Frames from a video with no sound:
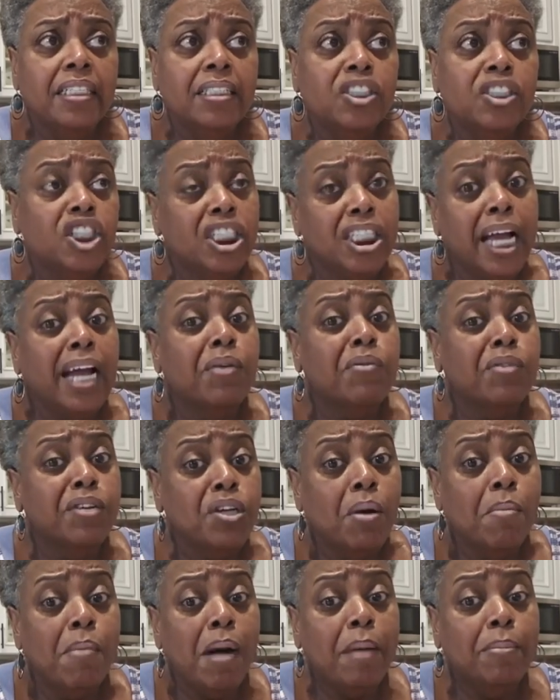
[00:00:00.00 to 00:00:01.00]
Just like when
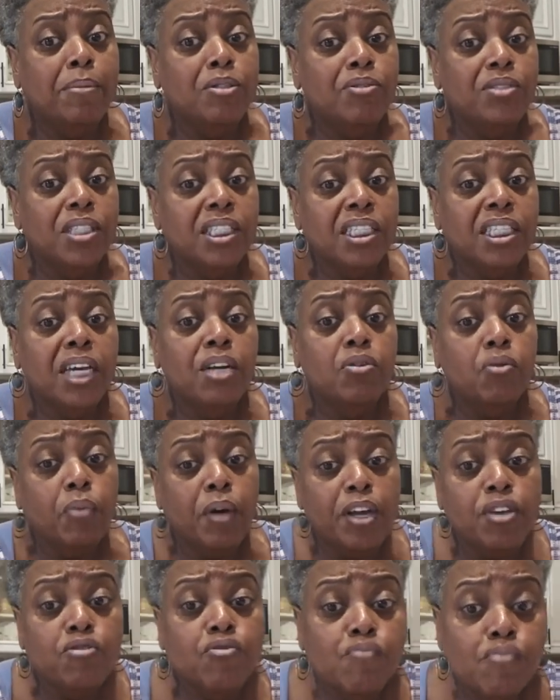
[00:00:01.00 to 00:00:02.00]
your mama used to say, the
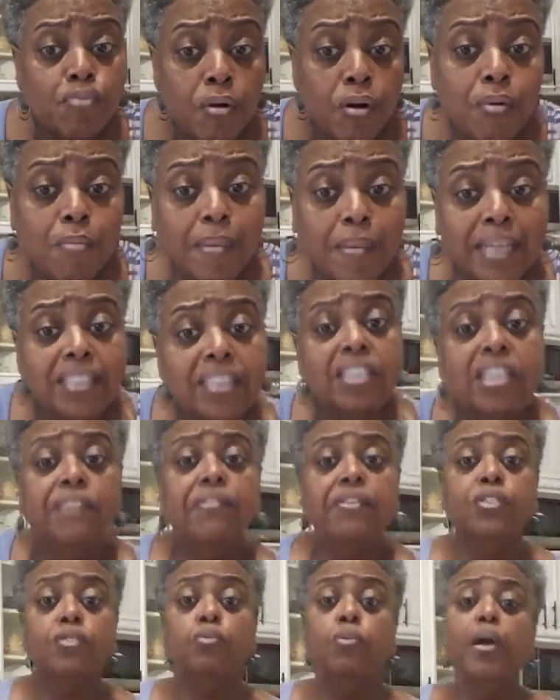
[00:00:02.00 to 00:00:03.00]
way you broke my stuff
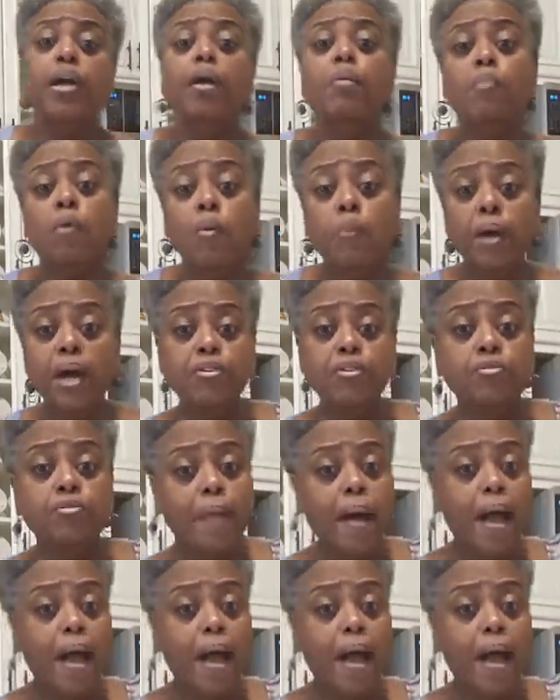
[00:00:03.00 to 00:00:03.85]
is the way I'm going to wear you